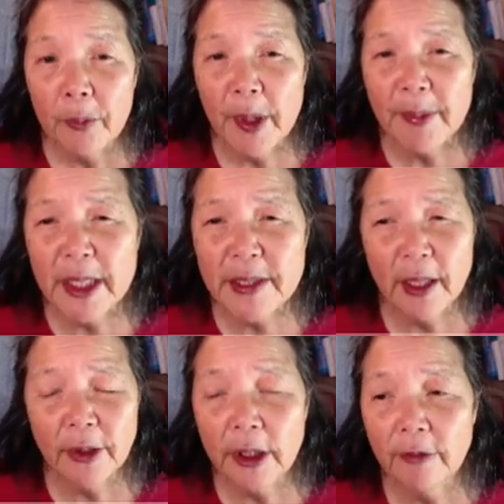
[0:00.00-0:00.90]
Remedies
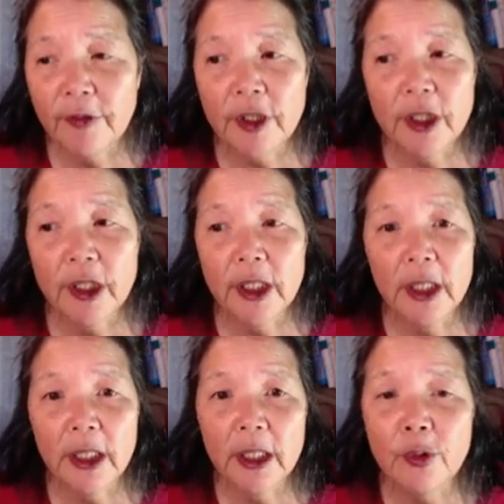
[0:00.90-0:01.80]
are given
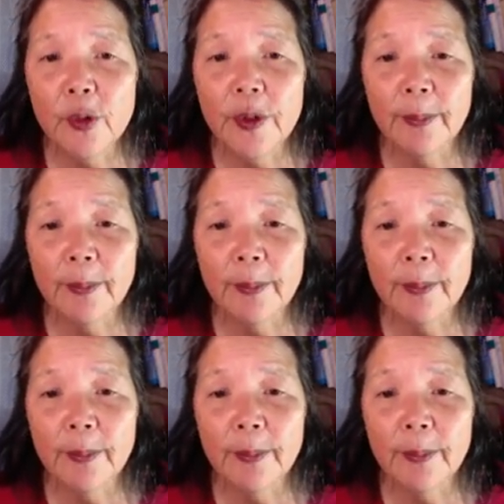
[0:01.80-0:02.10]
through